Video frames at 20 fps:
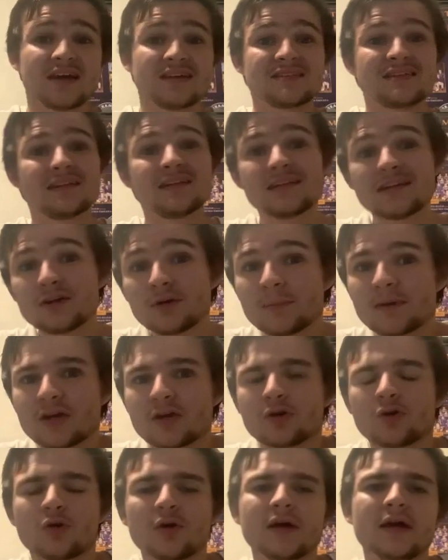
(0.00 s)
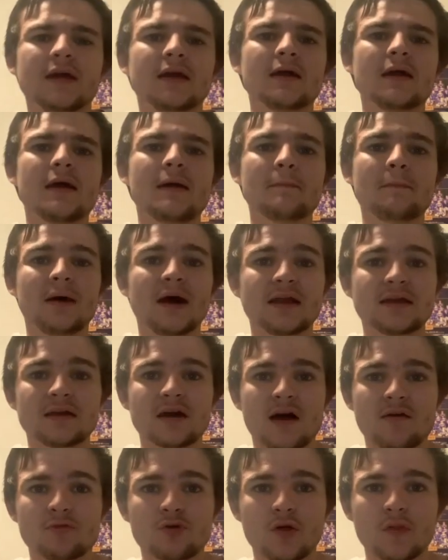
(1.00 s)
It's a little bit annoying, but
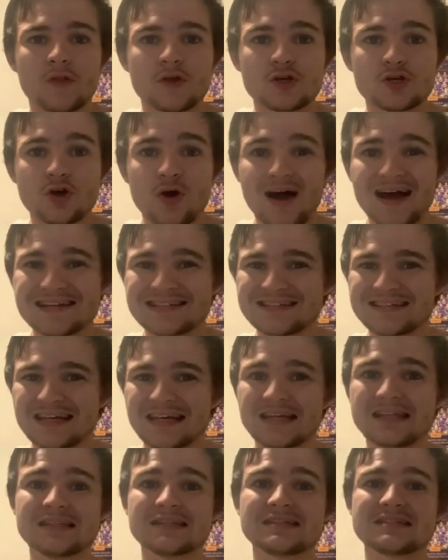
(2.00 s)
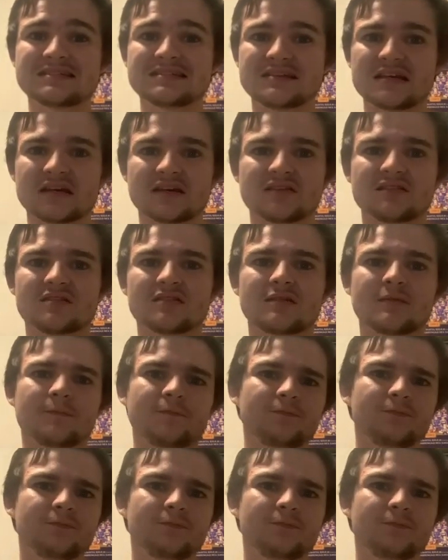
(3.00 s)
I've got the Knights in sixth.